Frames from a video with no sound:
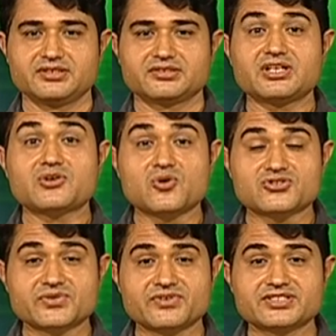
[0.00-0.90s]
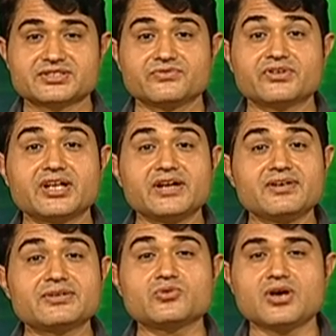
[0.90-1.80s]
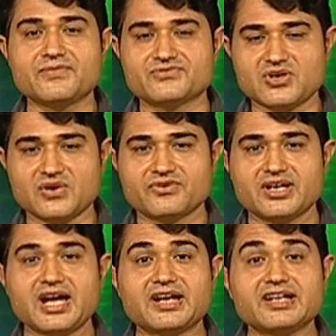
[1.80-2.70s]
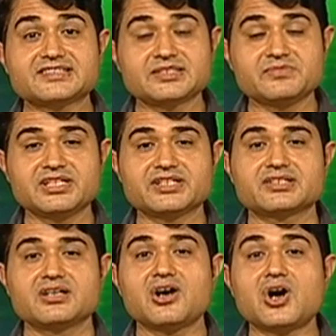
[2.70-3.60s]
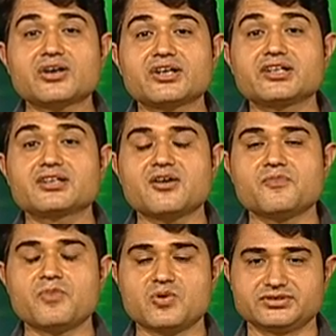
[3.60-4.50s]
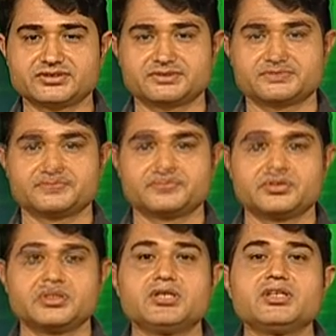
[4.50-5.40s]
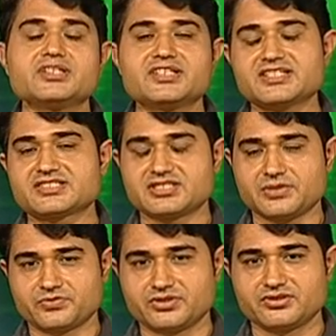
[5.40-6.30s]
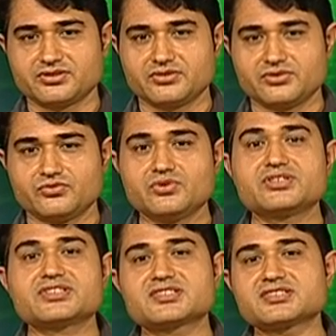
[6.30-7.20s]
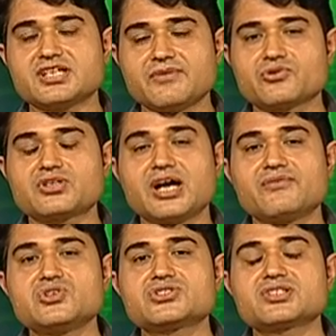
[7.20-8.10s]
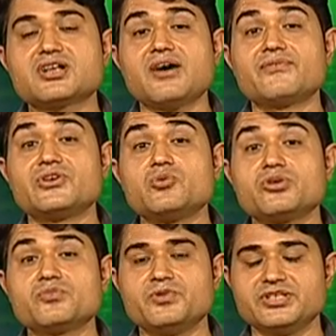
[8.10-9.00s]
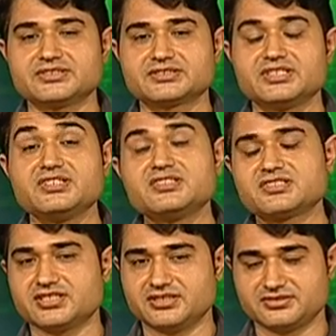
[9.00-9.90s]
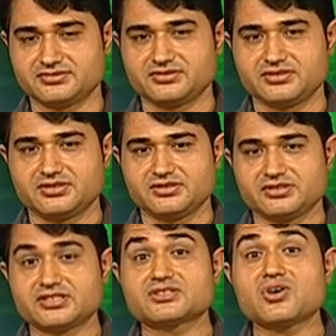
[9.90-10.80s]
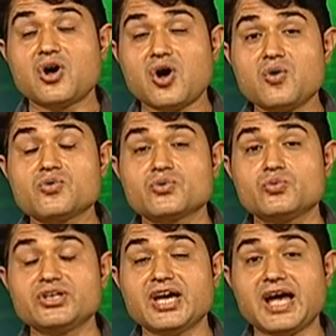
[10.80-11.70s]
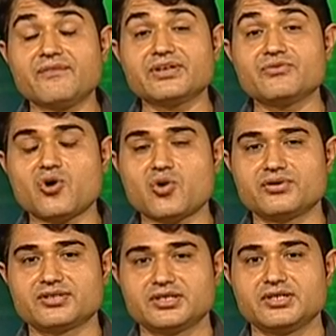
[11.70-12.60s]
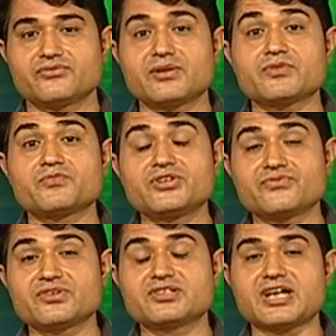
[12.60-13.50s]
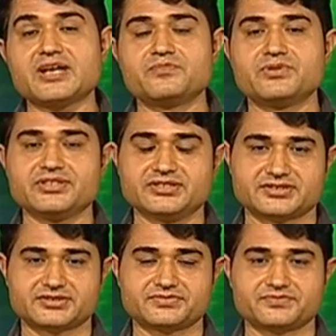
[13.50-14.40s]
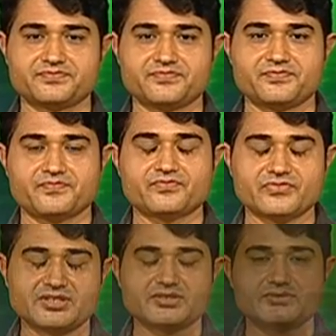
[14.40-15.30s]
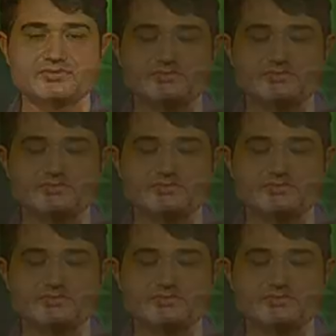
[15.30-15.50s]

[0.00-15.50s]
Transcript: The coacervates were able to absorb and assimilate organic compounds. In the next episode, we will discuss about the evolution of human beings in detail. That is, how do we have evolved from the different time periods. Thank you.